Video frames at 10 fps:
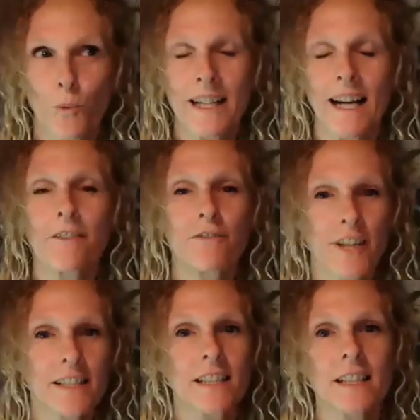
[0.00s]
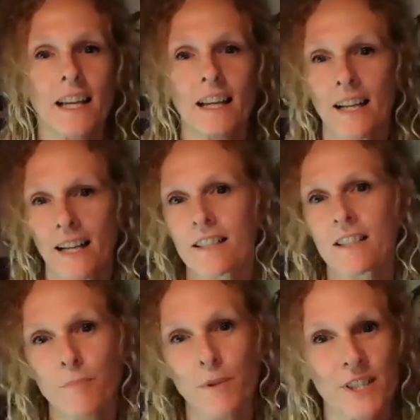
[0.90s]
went, I vended and I
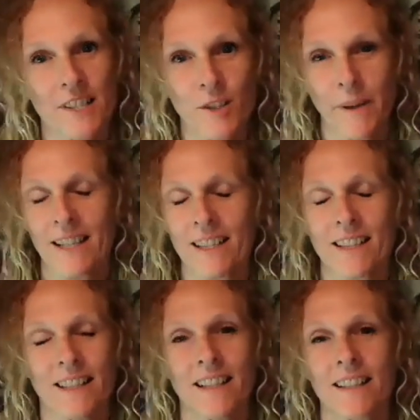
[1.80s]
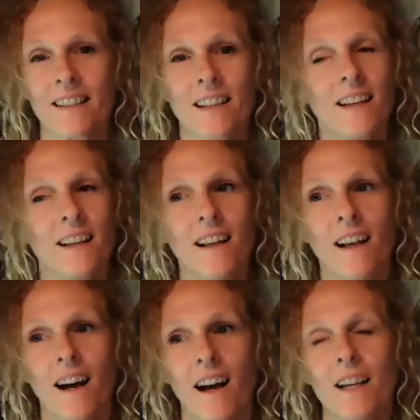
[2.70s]
just participated, and
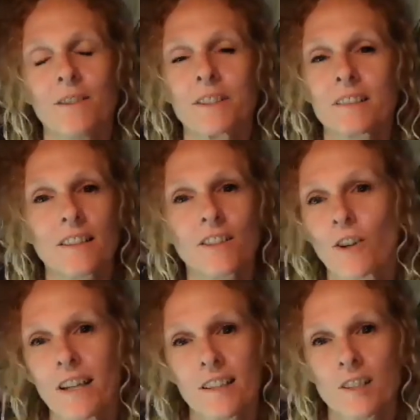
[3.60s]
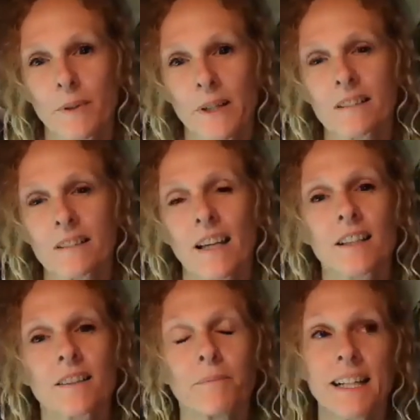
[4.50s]
it was such a great experience,
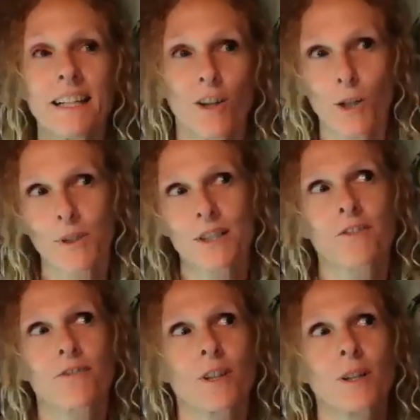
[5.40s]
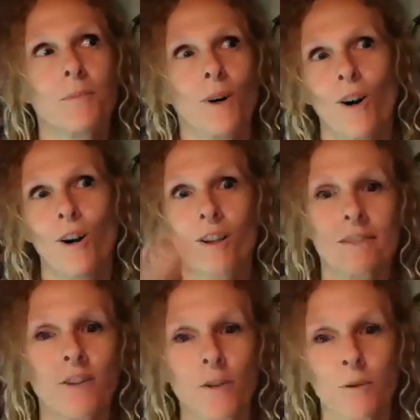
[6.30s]
like meeting herbalists from all
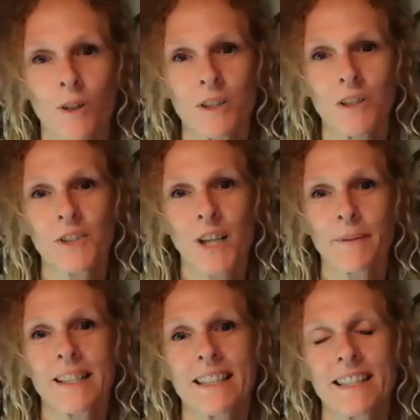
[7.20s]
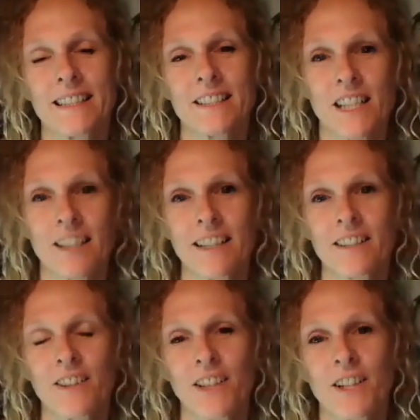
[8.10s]
around the world coming in and
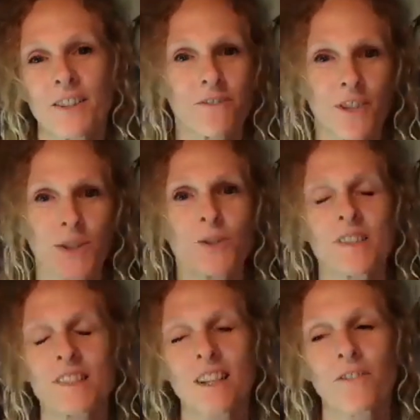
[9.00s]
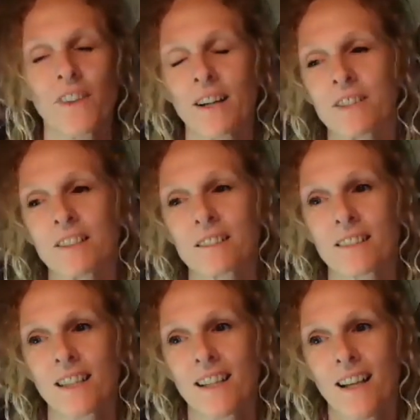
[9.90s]
sharing their views and stuff. That was,
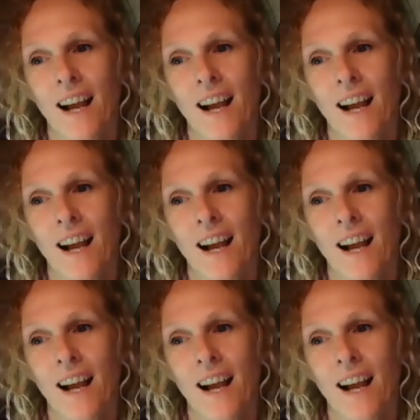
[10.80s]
